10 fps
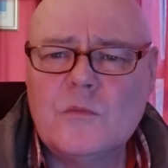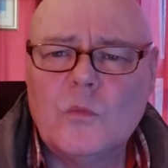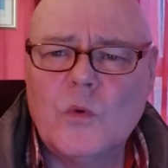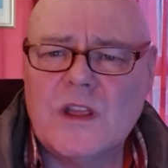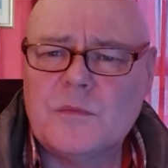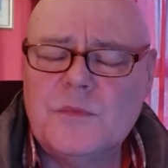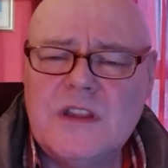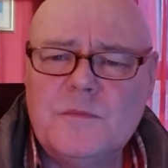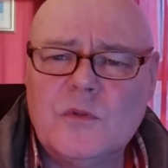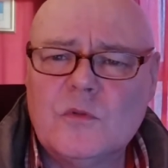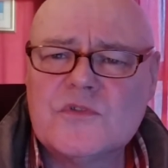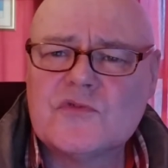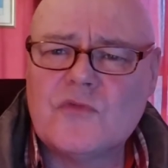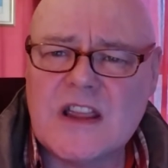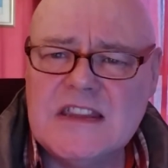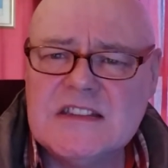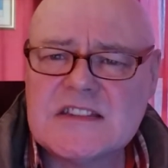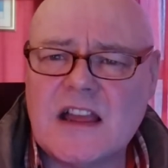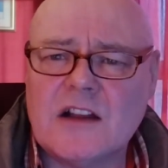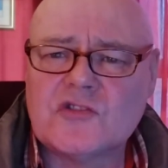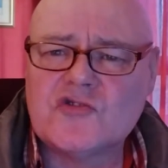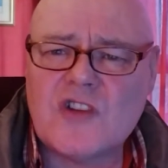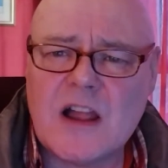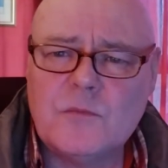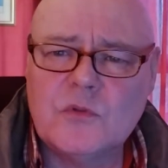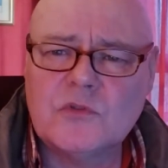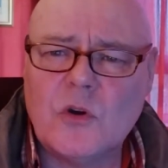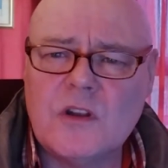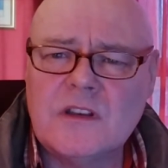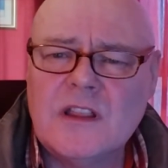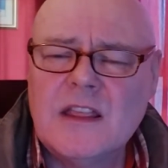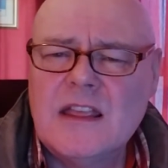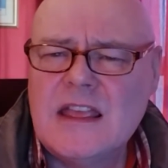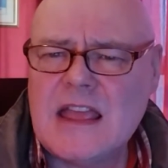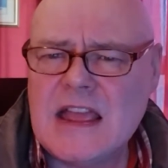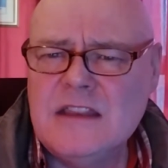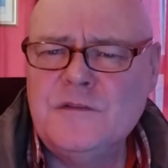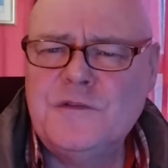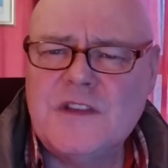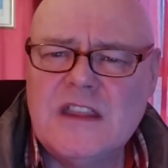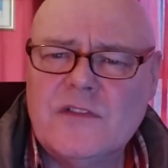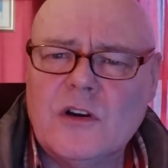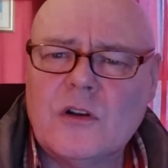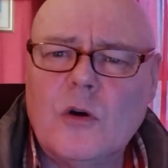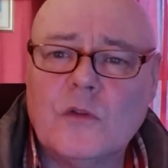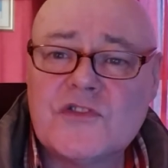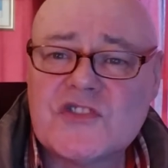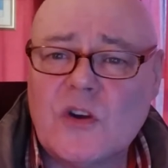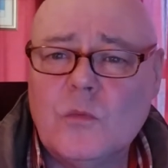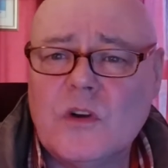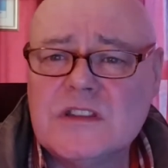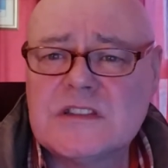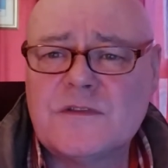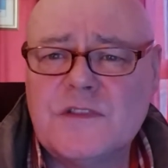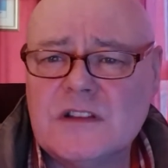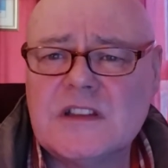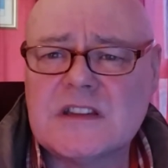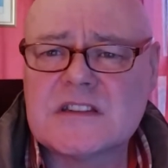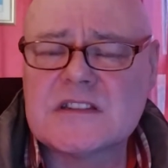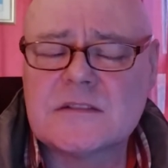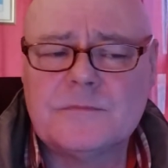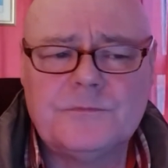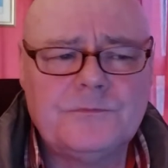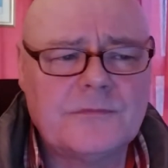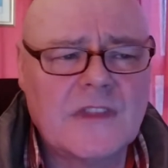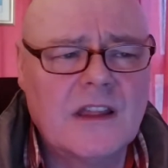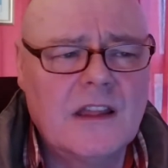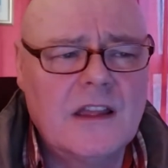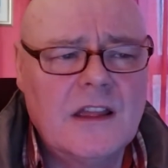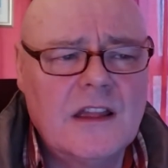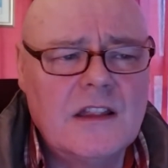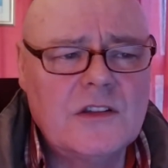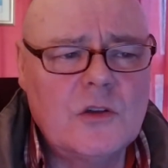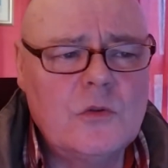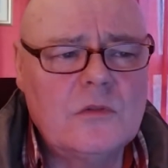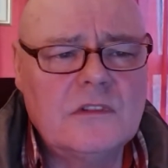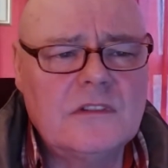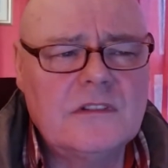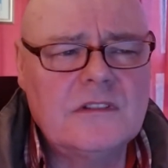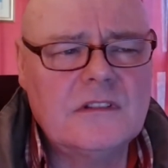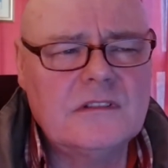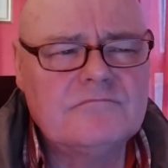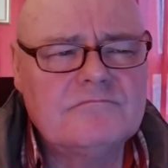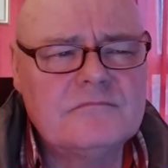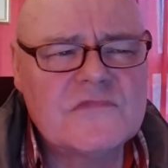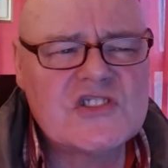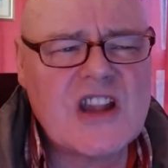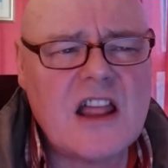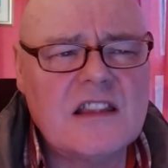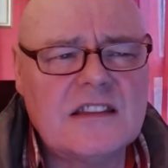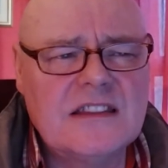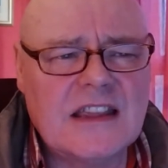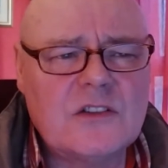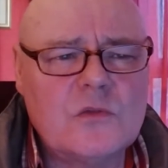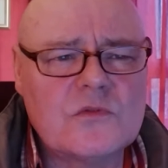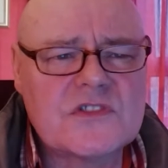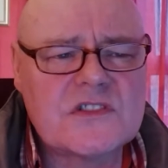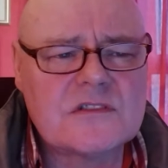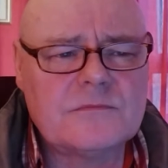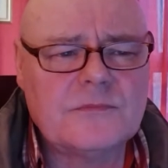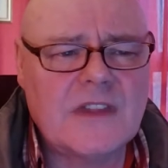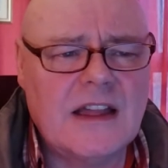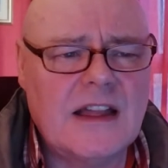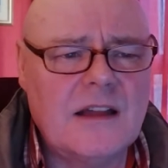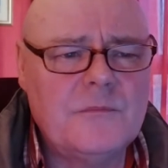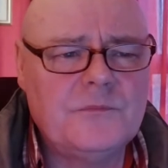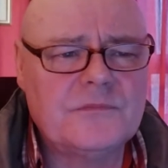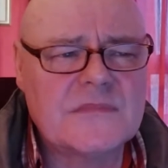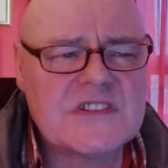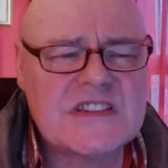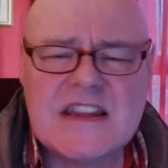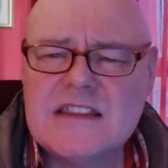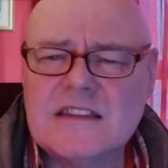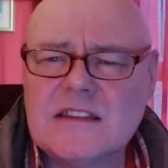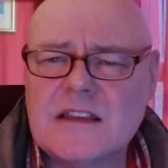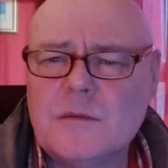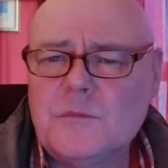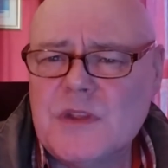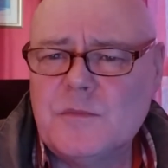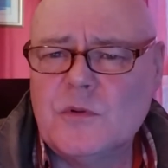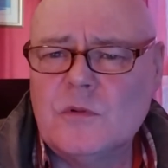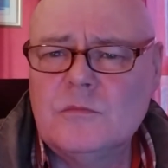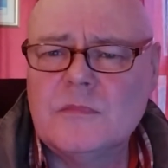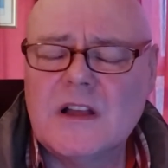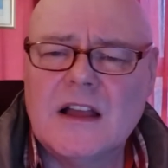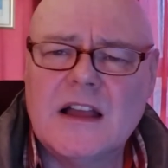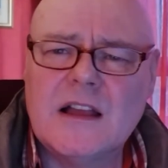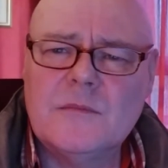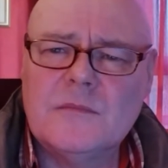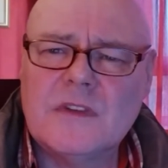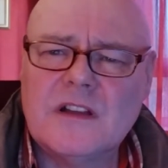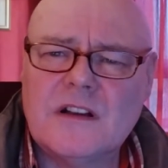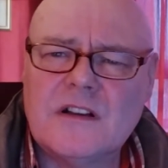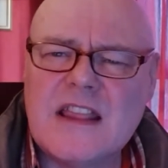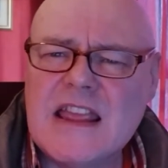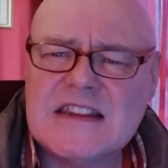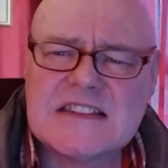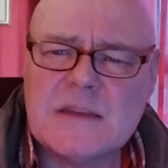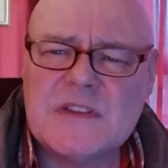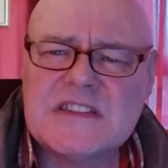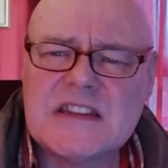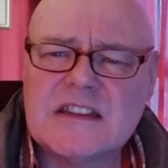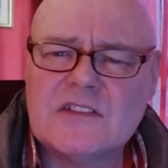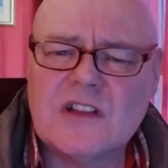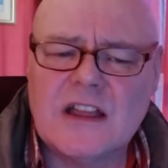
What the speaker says: where people's rights are trampled on in favour of someone's feelings. Now, Charlotte Nichols saying that people are exhibiting